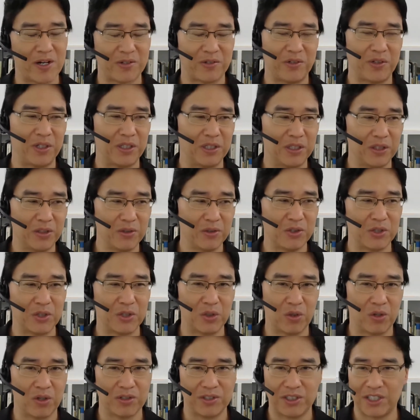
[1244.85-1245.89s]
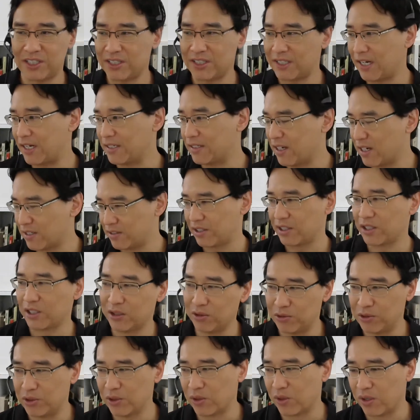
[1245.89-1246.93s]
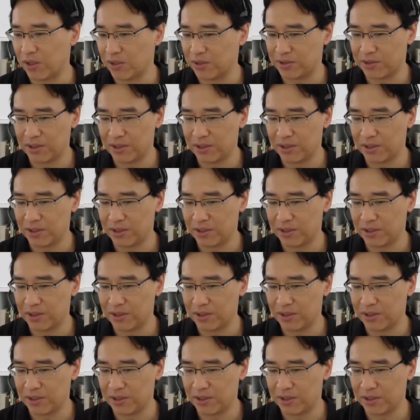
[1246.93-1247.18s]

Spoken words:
actually includes doors. This guy doesn't include doors.